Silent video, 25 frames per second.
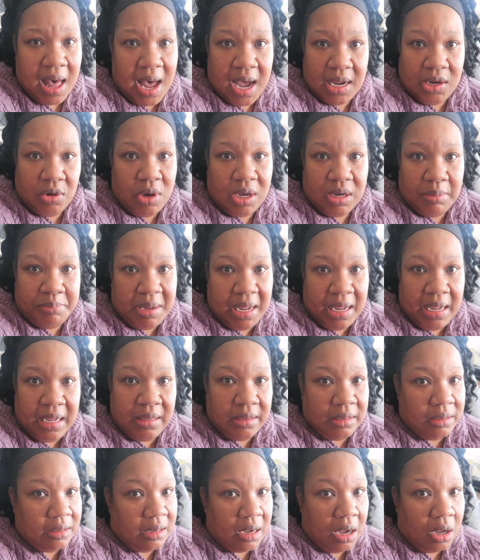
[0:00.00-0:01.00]
I know how to
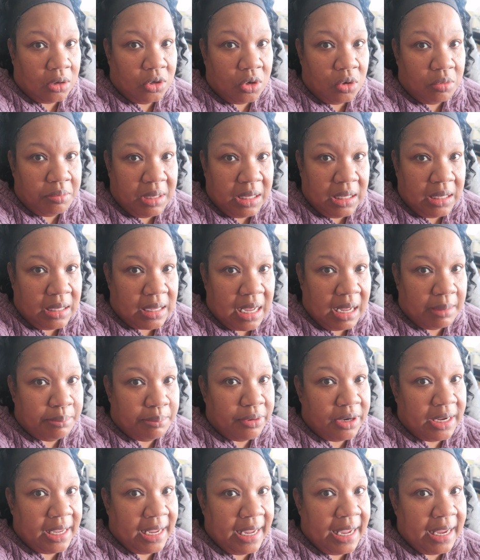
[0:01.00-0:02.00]
paint. Y'all know me. I'm
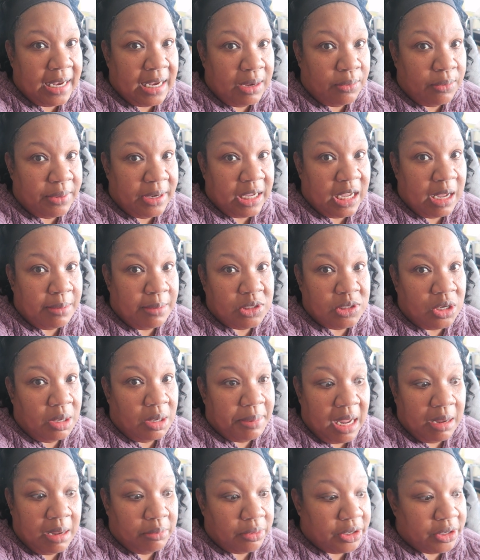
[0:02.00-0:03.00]
pretty handy when it comes to a
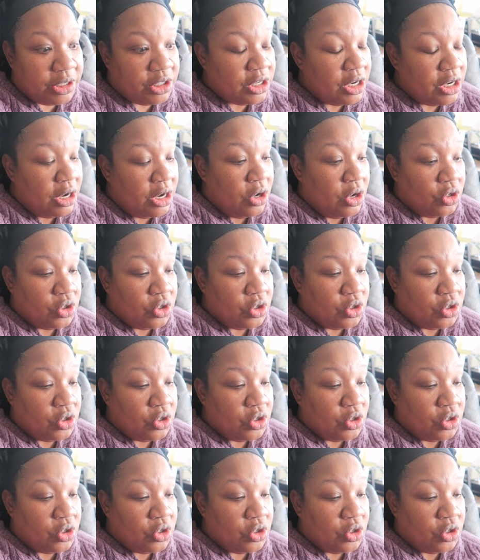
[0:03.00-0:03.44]
paintbrush.